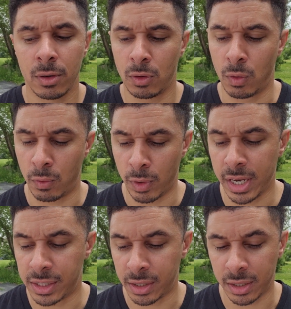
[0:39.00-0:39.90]

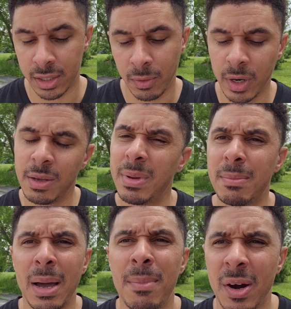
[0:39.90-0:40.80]
research. And what do you mean
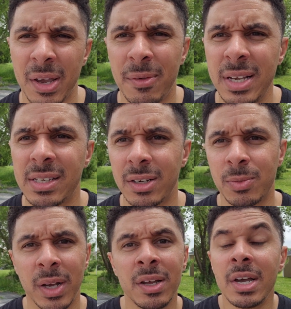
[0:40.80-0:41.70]
by market research?
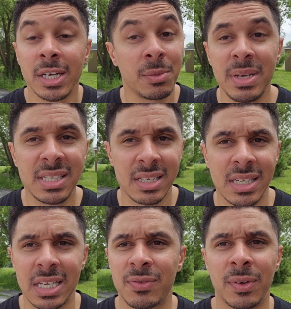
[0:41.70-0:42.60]
Well, to be
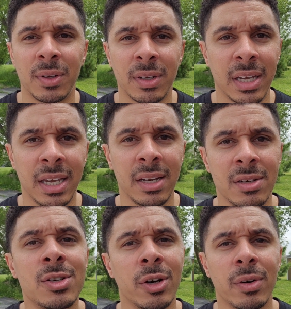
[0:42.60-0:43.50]
successful in
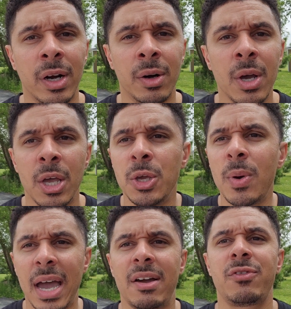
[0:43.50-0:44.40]
Turo, you
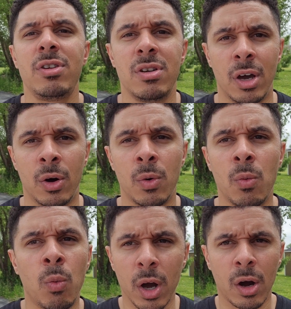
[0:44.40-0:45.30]
have to know
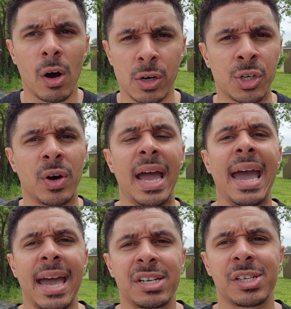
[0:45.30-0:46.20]
what cars are
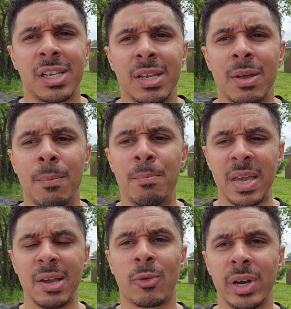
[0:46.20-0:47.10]
actually
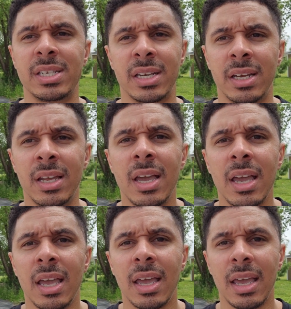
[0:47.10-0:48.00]
being rented
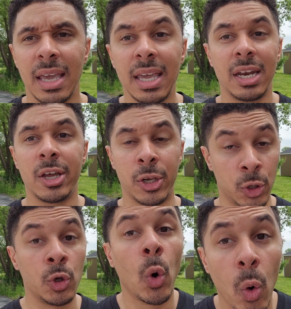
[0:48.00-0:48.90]
in
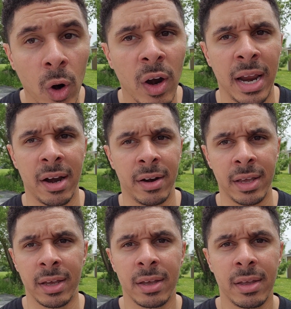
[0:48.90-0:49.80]
your
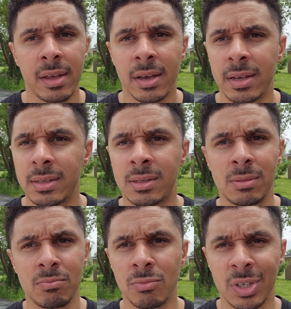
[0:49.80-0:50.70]
area. Because
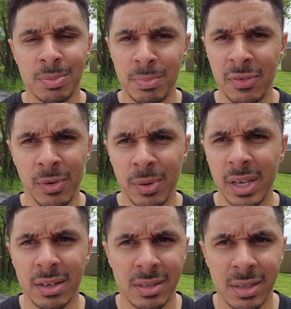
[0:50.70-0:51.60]
let's be for
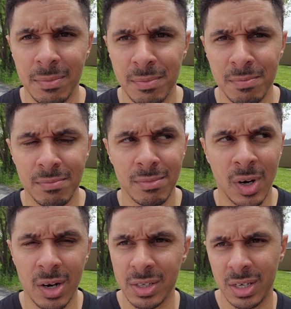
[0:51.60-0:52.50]
real, some
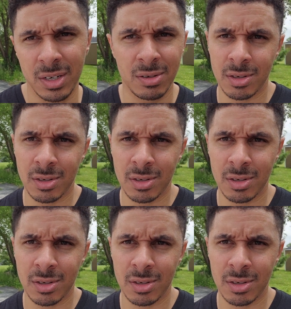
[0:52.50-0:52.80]
cars in